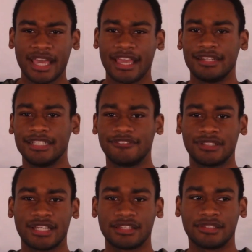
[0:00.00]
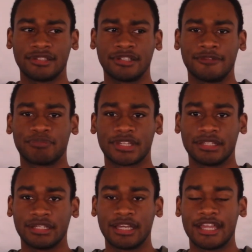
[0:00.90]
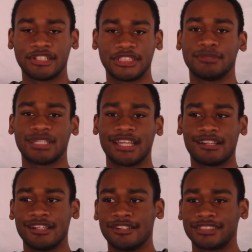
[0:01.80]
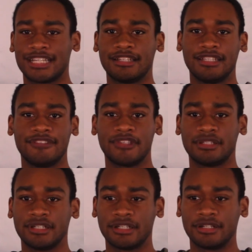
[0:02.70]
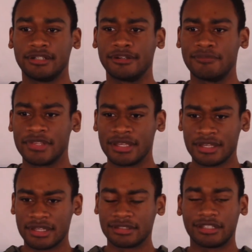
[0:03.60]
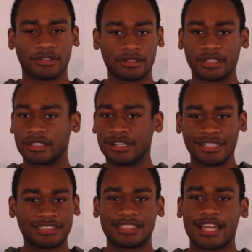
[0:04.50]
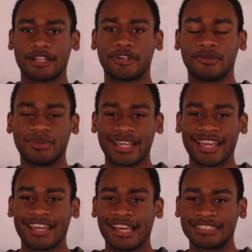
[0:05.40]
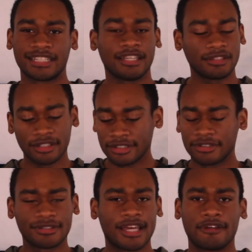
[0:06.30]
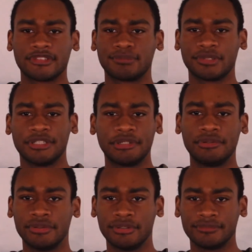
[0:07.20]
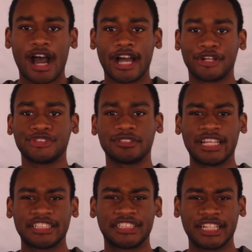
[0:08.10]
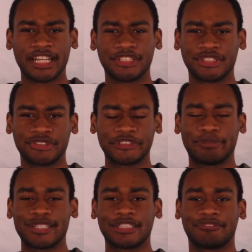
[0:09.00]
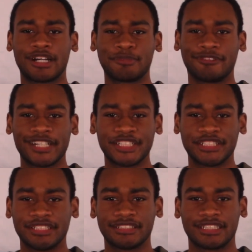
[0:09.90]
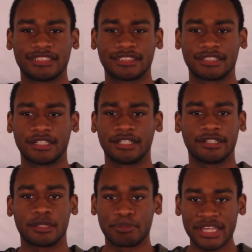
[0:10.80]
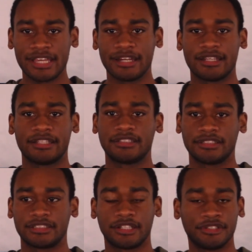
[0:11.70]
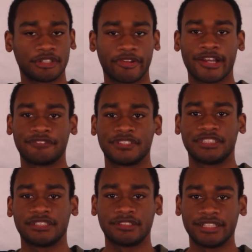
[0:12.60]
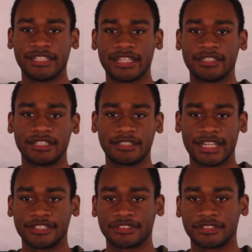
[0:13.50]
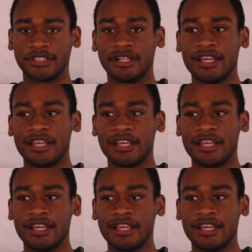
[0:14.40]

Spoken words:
And even like the airship carriers and even the guns that Cobra has, I thought all that was pretty cool. I also like G.I. Joe's base of operations. It's the pit. It's this underground facility in the desert,